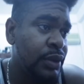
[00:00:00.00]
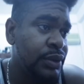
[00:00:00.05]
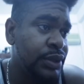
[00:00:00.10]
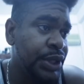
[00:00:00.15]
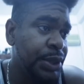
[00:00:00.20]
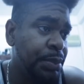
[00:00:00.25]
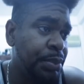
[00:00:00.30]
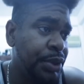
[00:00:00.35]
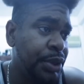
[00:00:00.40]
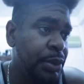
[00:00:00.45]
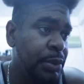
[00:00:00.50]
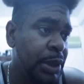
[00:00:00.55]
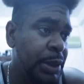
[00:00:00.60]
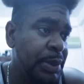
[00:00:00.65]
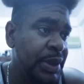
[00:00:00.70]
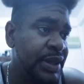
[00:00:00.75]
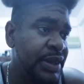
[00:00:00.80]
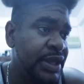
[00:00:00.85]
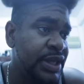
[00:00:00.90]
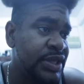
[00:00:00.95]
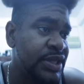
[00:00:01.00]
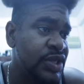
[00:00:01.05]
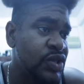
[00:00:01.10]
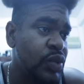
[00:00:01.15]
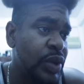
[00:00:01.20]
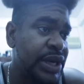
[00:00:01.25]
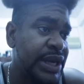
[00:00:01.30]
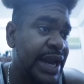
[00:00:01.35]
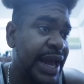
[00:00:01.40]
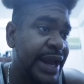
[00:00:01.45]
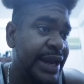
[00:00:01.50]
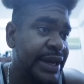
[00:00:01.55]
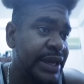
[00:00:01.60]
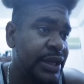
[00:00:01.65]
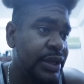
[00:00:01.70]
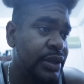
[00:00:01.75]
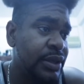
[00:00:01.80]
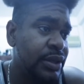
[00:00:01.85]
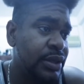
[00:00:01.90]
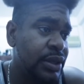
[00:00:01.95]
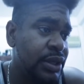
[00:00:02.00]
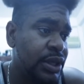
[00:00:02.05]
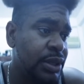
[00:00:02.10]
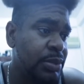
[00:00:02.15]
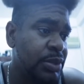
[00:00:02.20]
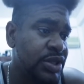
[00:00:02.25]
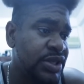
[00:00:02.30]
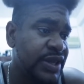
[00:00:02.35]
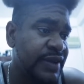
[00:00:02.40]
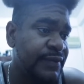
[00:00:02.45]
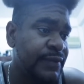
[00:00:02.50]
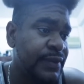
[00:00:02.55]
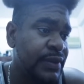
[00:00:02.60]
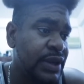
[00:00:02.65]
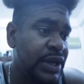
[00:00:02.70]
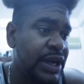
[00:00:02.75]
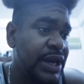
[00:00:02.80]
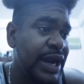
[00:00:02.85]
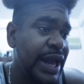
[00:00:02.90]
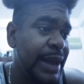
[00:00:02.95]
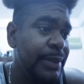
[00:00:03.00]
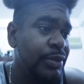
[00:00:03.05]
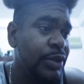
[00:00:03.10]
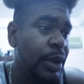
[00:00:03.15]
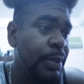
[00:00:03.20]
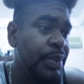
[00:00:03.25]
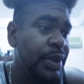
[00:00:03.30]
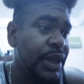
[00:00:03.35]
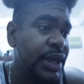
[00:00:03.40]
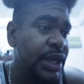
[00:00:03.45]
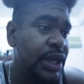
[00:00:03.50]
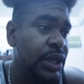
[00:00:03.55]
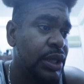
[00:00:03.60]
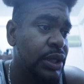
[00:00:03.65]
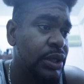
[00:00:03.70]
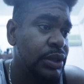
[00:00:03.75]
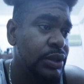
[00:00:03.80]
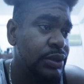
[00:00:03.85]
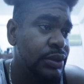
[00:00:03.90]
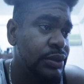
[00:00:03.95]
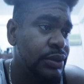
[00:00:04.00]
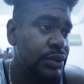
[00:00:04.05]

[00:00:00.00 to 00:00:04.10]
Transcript: Debris, maybe this is where it landed. It must have climbed up the hill.